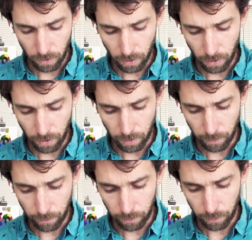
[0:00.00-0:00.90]

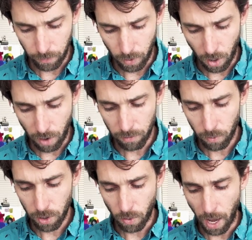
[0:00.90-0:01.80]
often
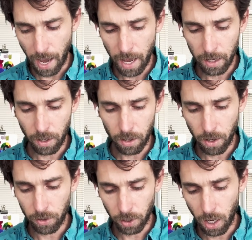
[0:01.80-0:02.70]
when you add
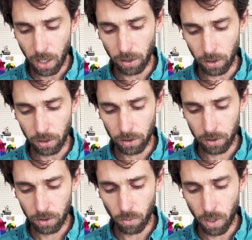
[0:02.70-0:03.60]
another color
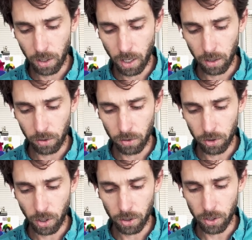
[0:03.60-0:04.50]
to one color, you
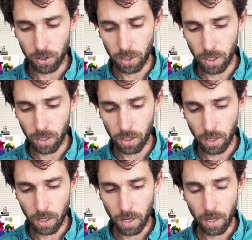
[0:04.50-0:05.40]
start to
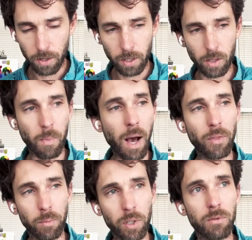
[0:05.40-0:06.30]
see things about
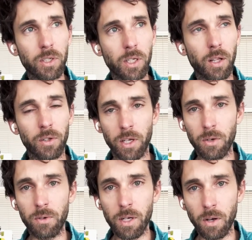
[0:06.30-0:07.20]
the previous color that you didn't